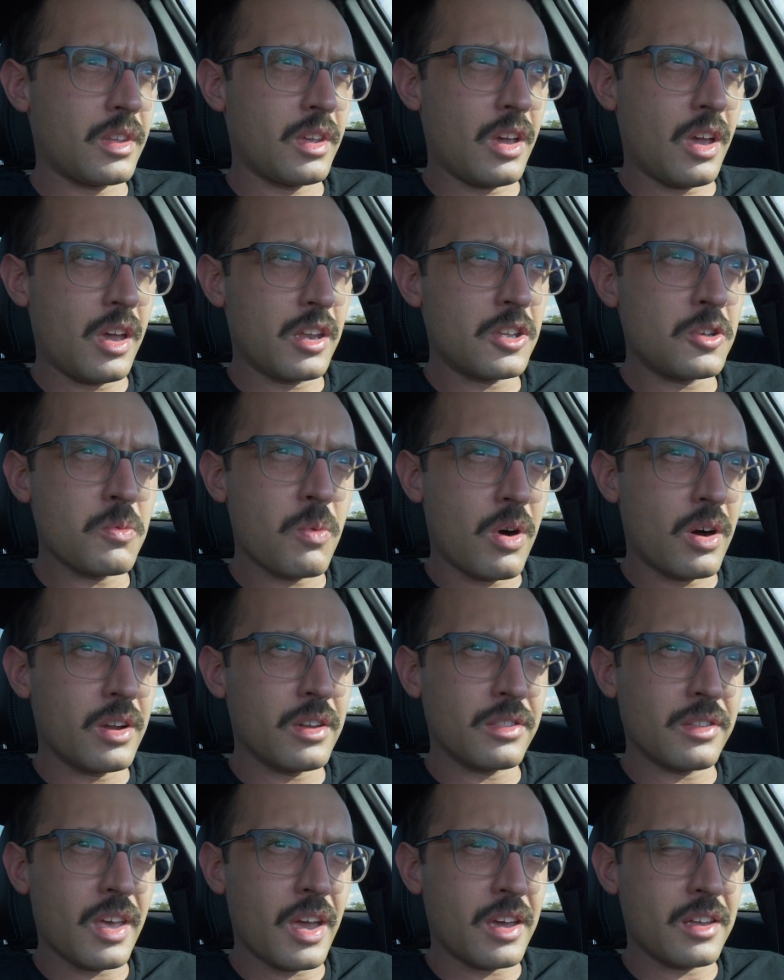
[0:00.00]

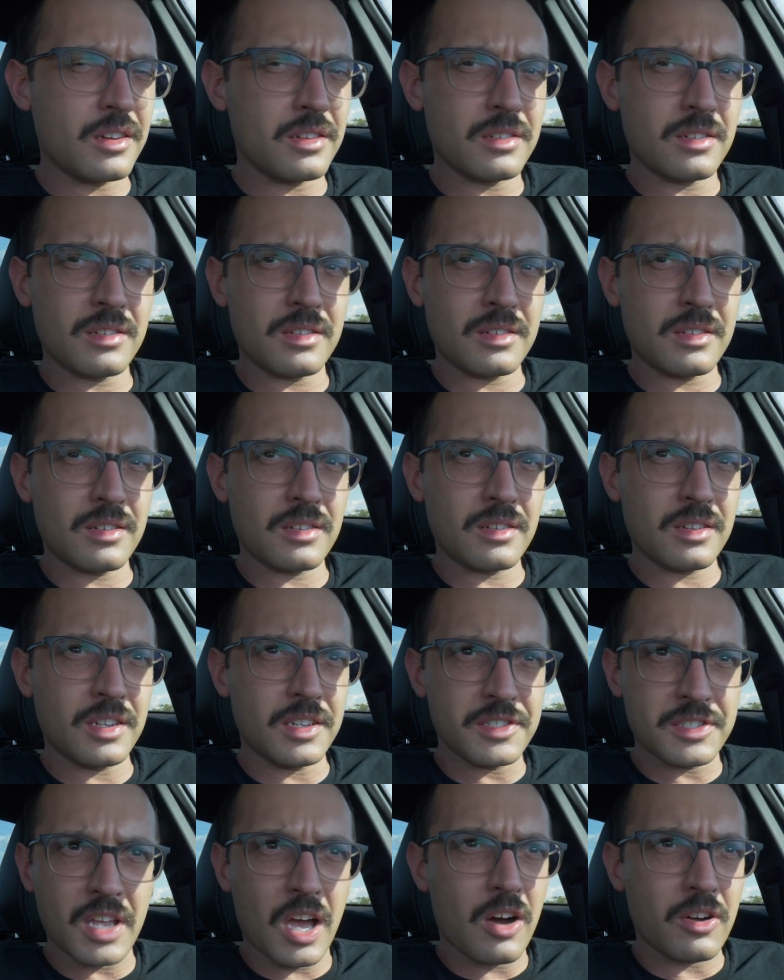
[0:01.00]
Anyone that
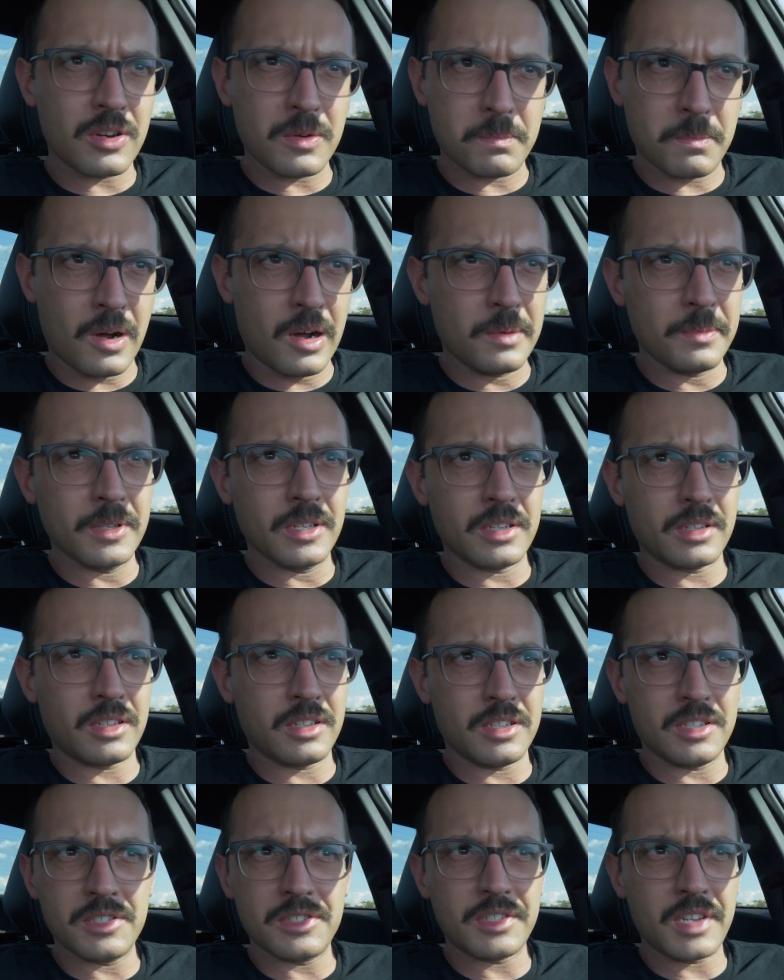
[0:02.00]
is out in public
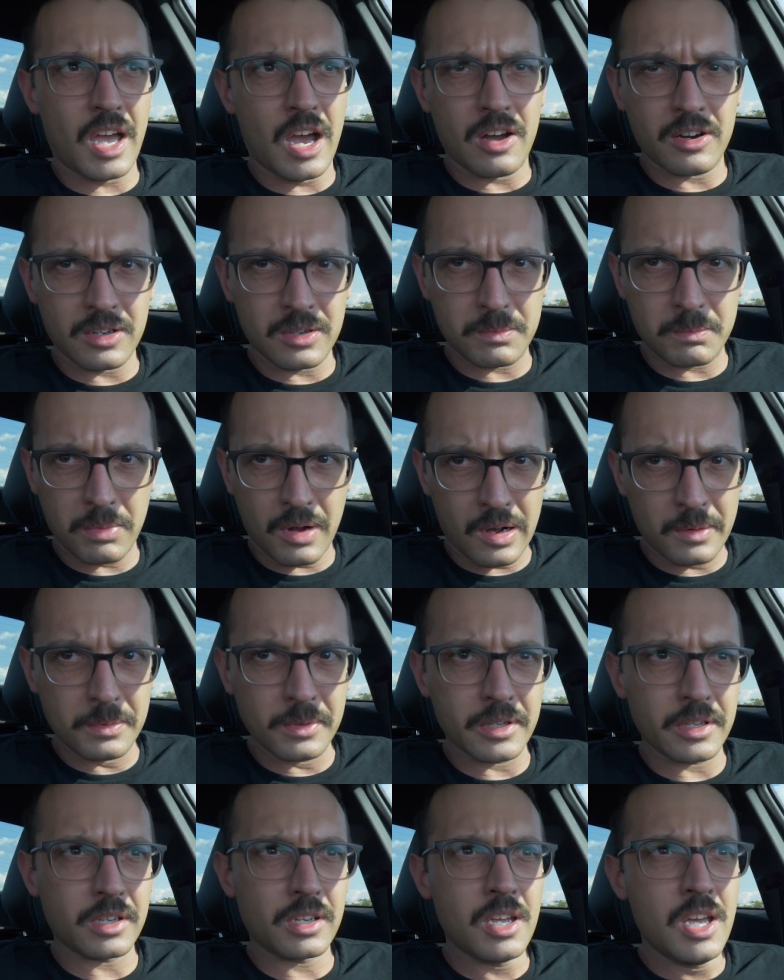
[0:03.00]
is out in
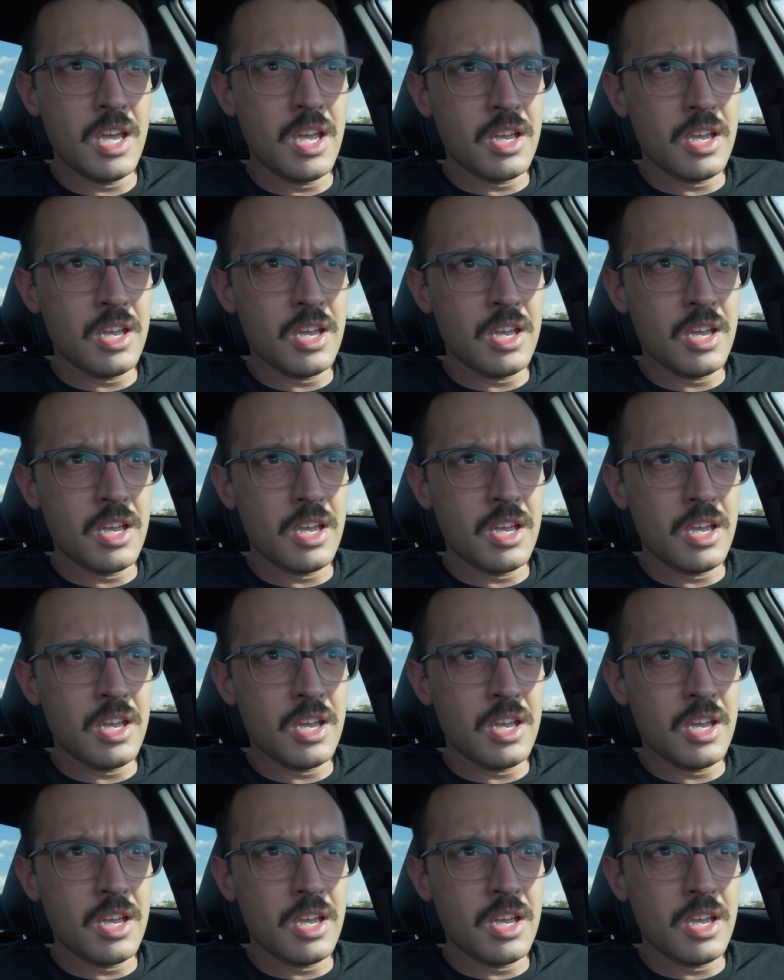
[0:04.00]
public.